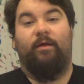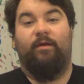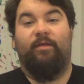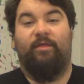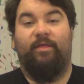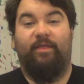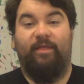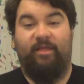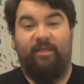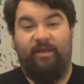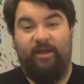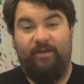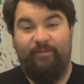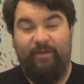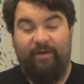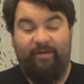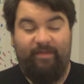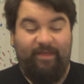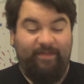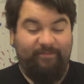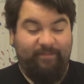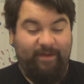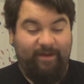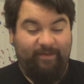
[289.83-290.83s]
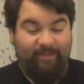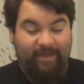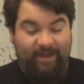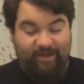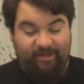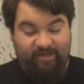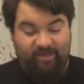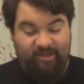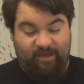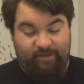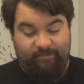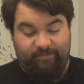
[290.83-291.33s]
So this is gonna be my
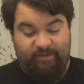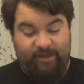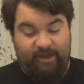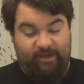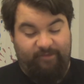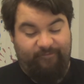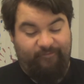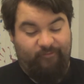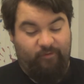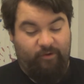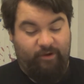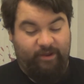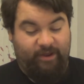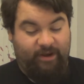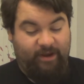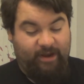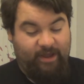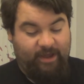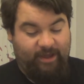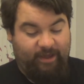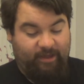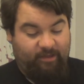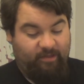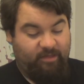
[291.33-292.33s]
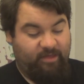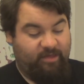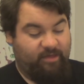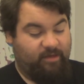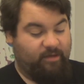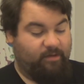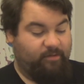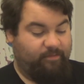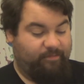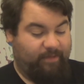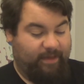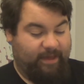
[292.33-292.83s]
last update for tonight,
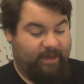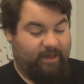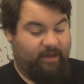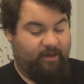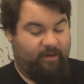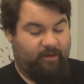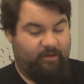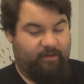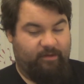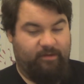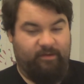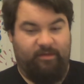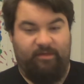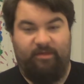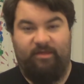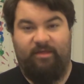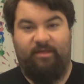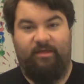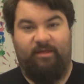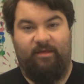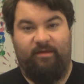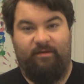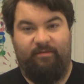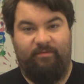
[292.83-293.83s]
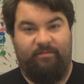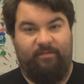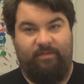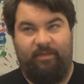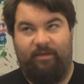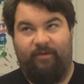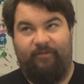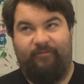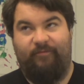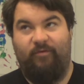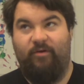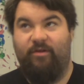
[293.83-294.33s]
because
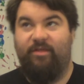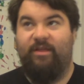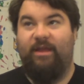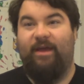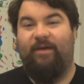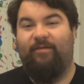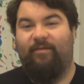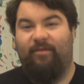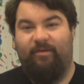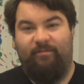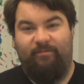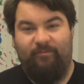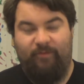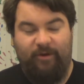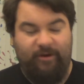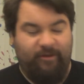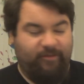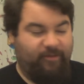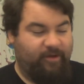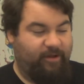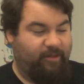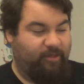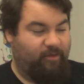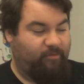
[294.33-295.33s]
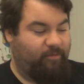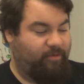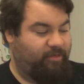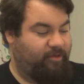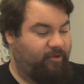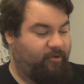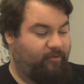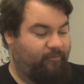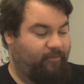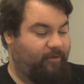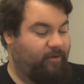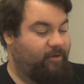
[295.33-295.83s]
the first day of the readathon's
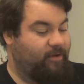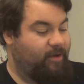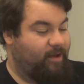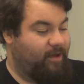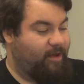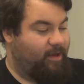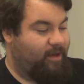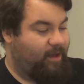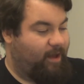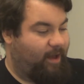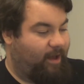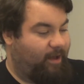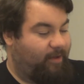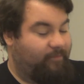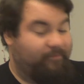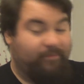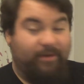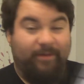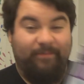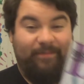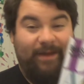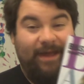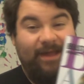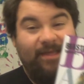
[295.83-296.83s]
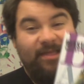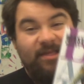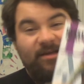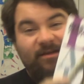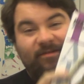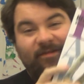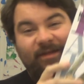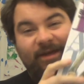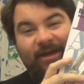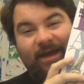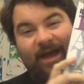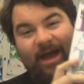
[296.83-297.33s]
almost over, But
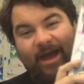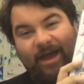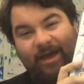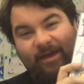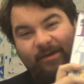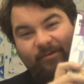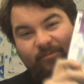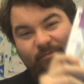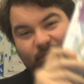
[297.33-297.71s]
basically, I